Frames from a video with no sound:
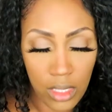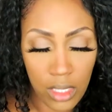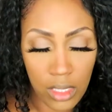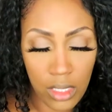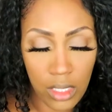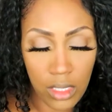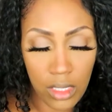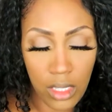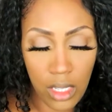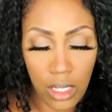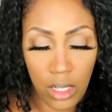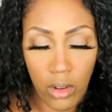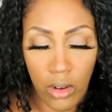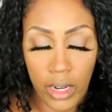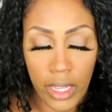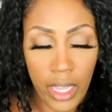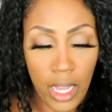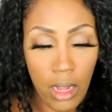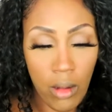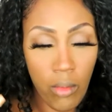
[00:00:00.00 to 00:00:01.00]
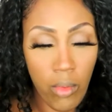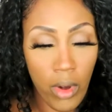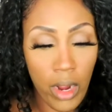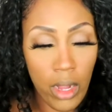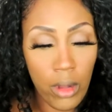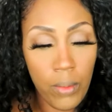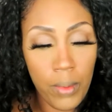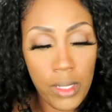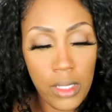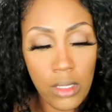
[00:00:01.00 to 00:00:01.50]
This is the L'Oreal
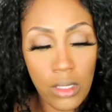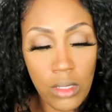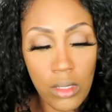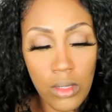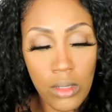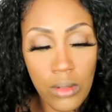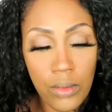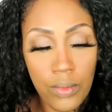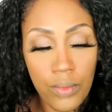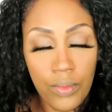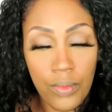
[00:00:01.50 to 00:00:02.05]
Brow Pencil.